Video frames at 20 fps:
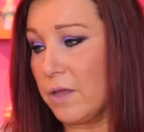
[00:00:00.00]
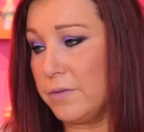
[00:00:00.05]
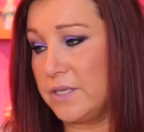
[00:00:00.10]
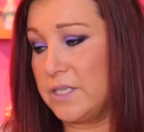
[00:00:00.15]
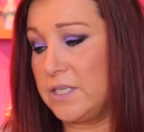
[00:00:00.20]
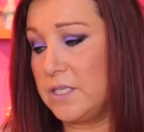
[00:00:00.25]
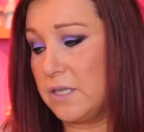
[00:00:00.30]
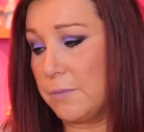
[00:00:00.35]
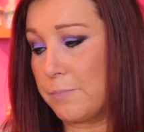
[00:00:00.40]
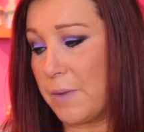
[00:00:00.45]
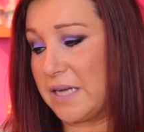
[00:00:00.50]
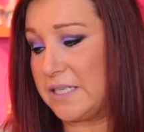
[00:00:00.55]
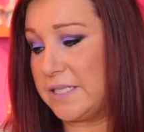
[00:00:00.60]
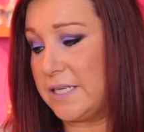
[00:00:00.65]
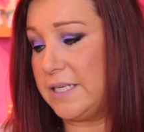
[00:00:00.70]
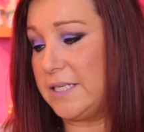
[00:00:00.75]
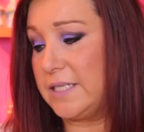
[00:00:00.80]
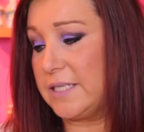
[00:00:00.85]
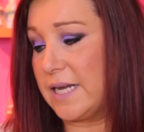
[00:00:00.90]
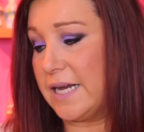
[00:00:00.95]
This is the
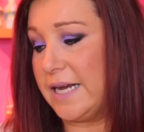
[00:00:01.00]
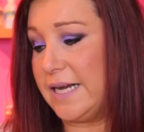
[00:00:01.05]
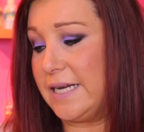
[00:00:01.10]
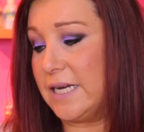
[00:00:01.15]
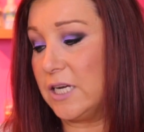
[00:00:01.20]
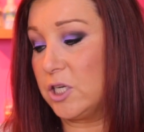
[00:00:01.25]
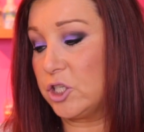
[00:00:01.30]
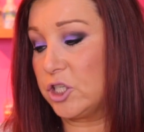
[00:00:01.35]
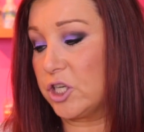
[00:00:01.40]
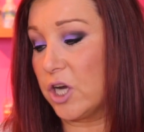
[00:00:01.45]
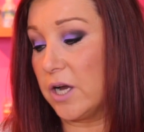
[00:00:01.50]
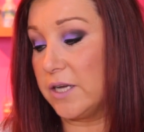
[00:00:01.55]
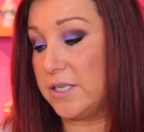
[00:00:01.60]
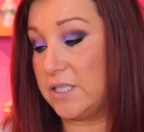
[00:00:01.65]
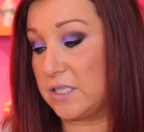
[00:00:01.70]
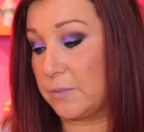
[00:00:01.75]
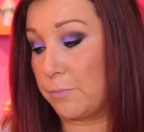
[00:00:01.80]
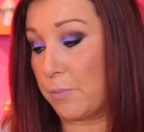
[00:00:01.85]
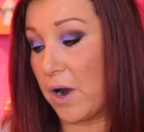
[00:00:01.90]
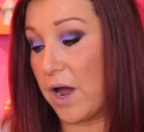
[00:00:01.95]
Batiste Heat and
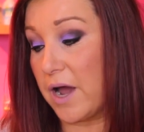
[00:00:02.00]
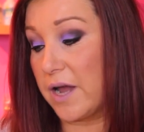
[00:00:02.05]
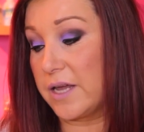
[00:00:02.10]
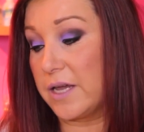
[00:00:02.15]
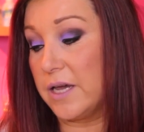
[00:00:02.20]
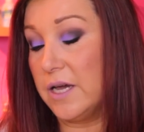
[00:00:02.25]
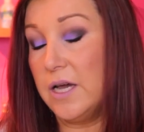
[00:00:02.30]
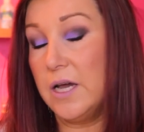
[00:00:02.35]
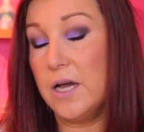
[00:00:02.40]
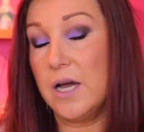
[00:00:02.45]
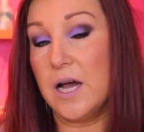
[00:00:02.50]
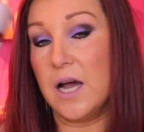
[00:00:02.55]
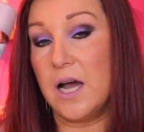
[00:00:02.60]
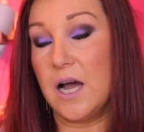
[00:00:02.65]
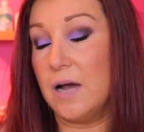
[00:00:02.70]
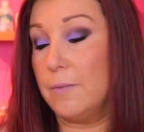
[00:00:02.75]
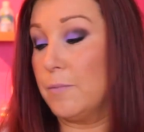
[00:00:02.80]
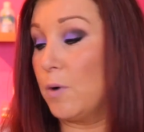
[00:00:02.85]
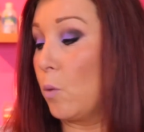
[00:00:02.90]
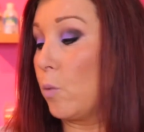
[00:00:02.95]
Shine Spray
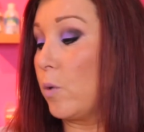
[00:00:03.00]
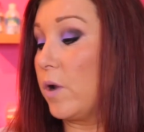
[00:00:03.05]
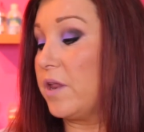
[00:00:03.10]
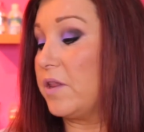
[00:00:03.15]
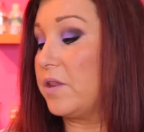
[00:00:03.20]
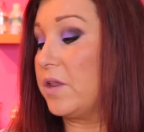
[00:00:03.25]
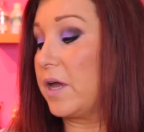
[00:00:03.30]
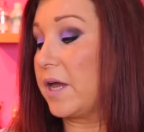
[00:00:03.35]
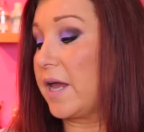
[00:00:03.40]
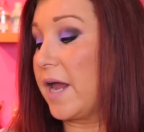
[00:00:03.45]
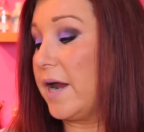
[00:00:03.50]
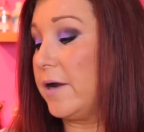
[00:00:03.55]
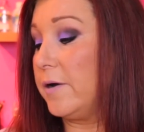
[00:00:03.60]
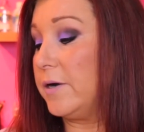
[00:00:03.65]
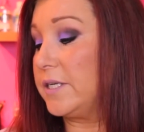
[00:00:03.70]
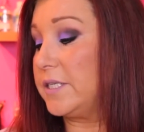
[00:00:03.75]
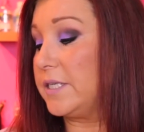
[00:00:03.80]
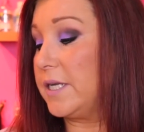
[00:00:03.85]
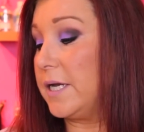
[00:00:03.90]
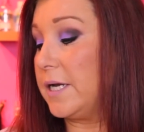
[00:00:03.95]
um, with
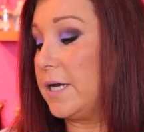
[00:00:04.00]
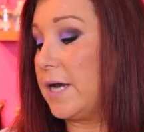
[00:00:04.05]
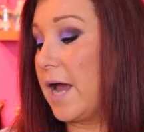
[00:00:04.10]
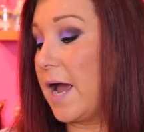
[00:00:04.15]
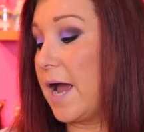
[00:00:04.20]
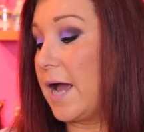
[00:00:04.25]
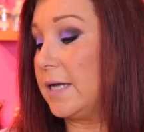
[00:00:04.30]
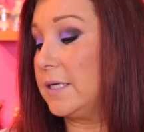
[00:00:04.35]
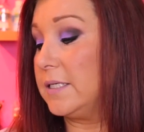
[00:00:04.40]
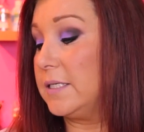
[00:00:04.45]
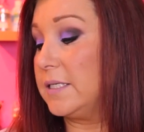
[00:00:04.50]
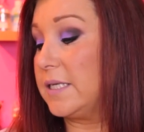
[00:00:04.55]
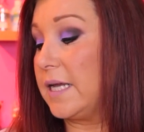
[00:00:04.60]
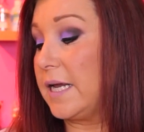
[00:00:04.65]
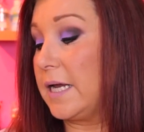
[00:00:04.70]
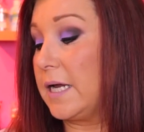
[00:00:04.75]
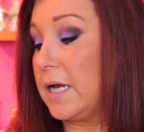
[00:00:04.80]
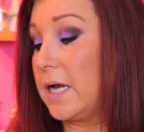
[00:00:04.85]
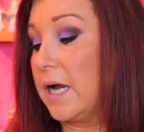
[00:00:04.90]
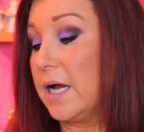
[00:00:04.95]
keratin and
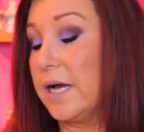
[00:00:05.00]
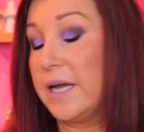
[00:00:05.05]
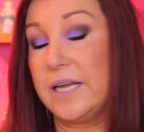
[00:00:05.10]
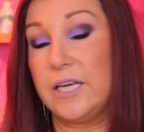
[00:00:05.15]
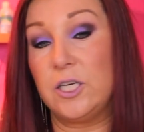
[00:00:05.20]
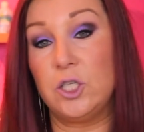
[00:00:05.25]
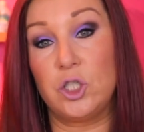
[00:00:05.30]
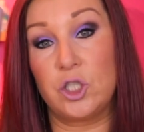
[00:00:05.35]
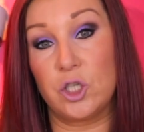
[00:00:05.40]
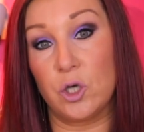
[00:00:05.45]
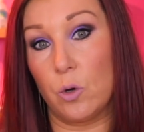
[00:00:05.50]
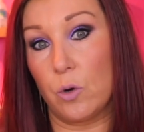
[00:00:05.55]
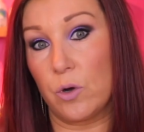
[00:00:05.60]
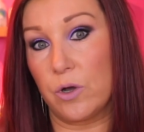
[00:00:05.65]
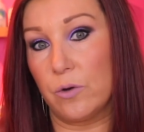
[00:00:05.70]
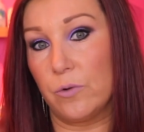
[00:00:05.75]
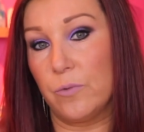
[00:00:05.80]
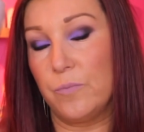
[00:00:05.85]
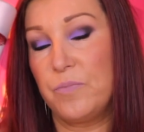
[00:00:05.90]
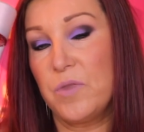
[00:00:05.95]
Inca Inch
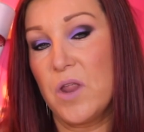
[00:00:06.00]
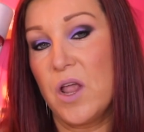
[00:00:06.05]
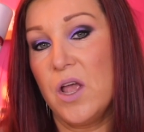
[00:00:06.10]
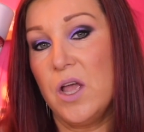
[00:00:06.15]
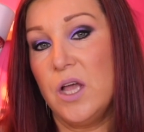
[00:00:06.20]
Oil.